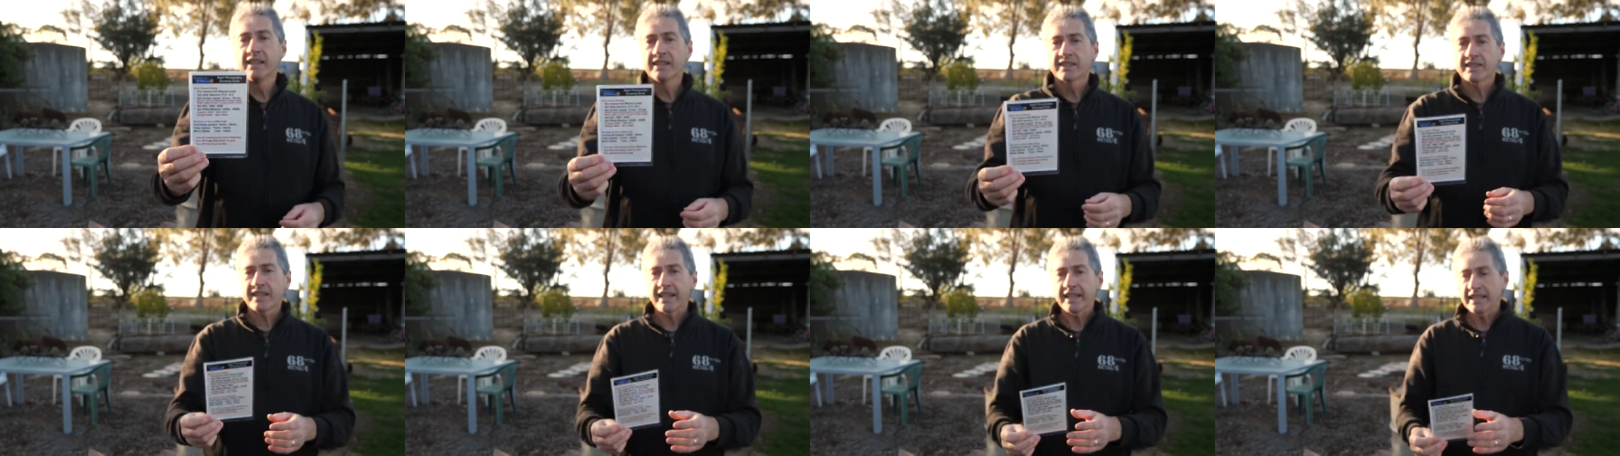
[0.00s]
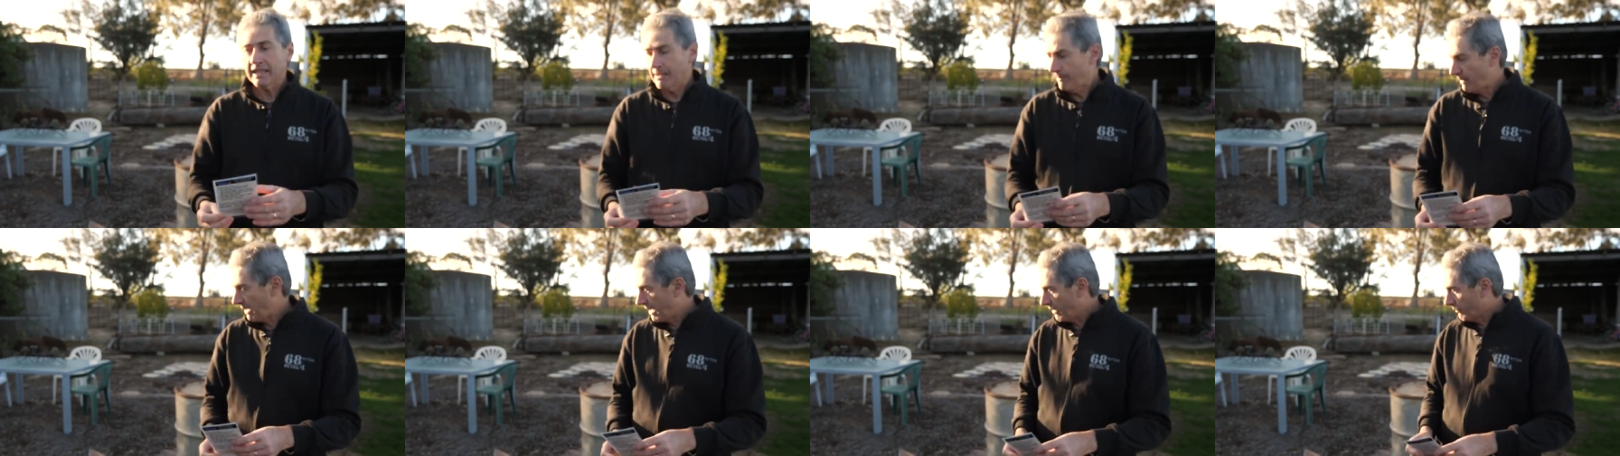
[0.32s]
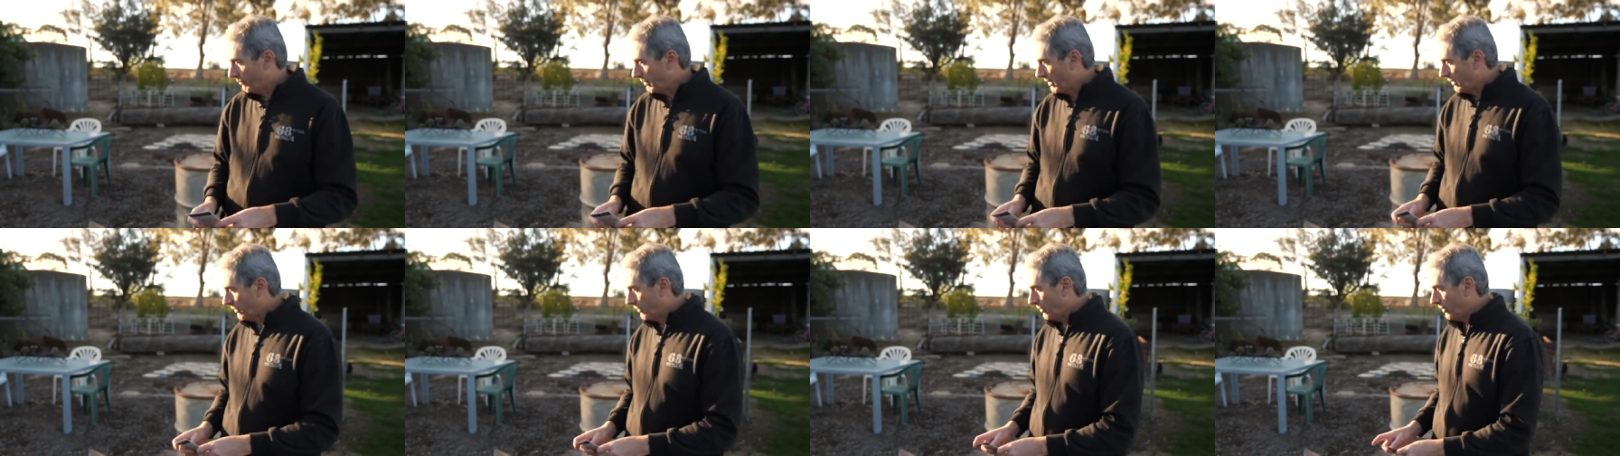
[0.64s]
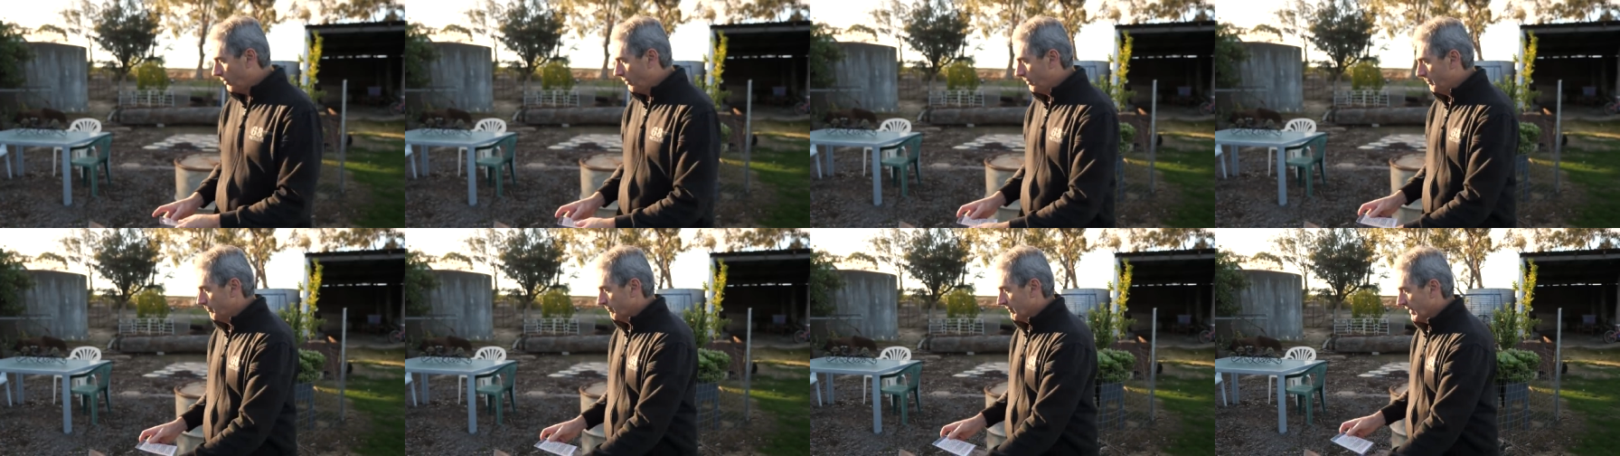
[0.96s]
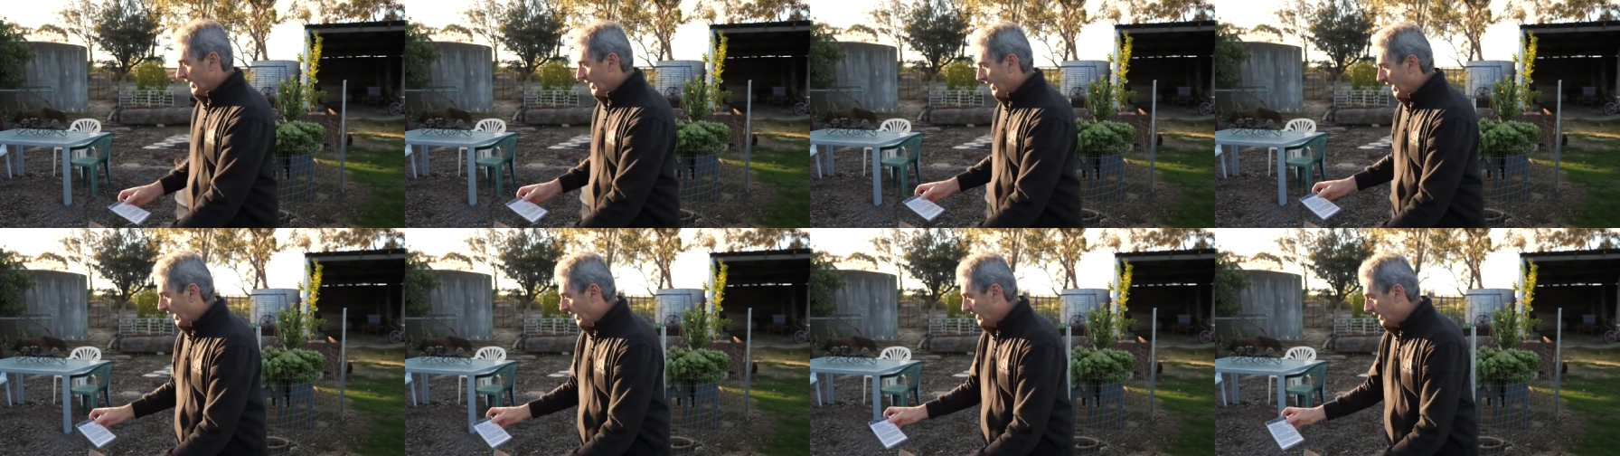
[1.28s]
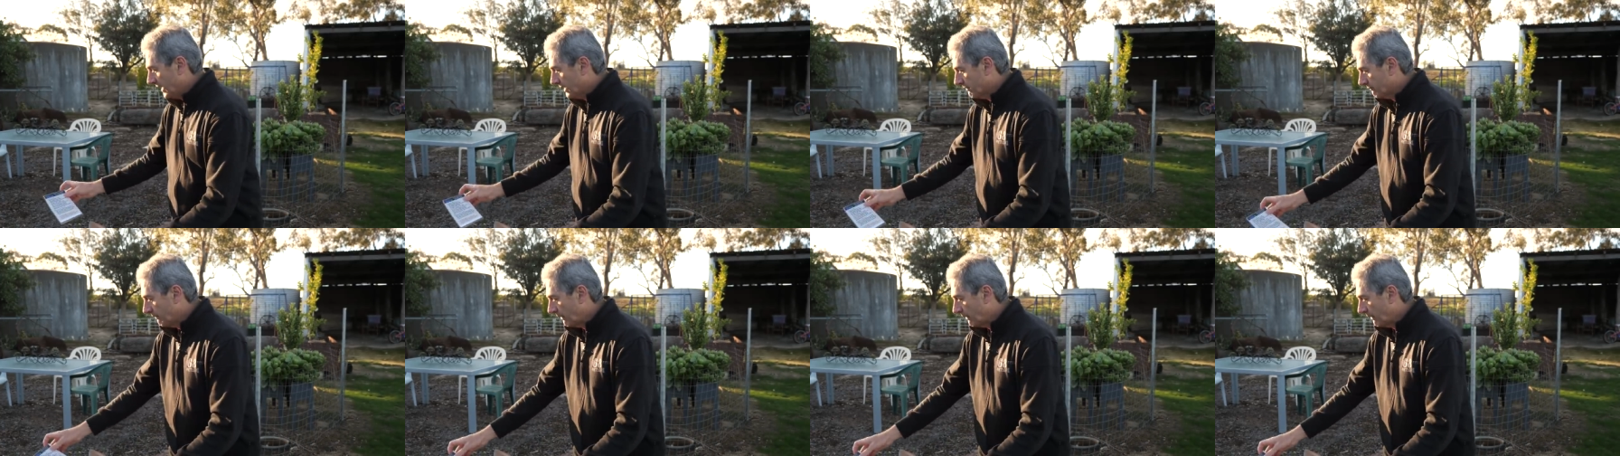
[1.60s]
take them out with you, and you can